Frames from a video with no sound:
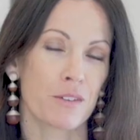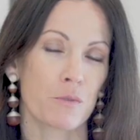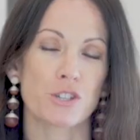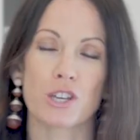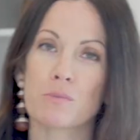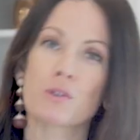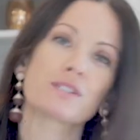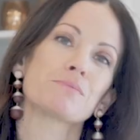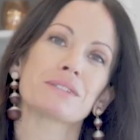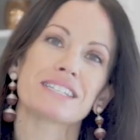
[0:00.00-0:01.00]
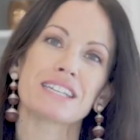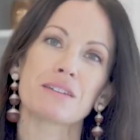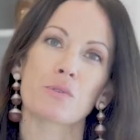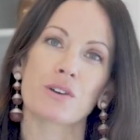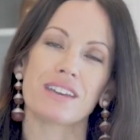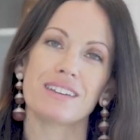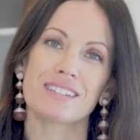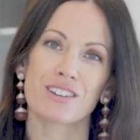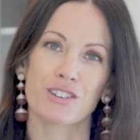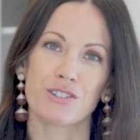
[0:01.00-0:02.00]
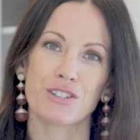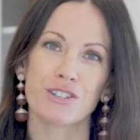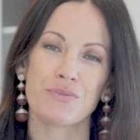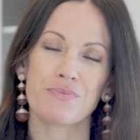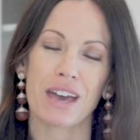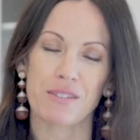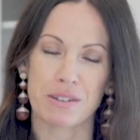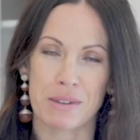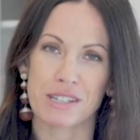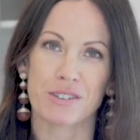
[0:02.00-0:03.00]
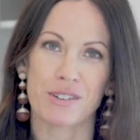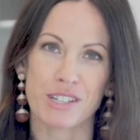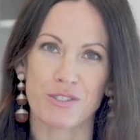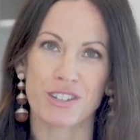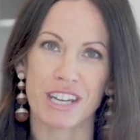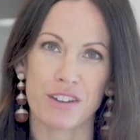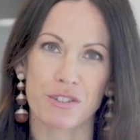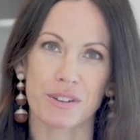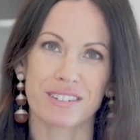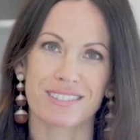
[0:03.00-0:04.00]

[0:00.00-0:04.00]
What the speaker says: Wishing you more simplicity and more ease in all you do. Have an amazing rest of your day, everyone.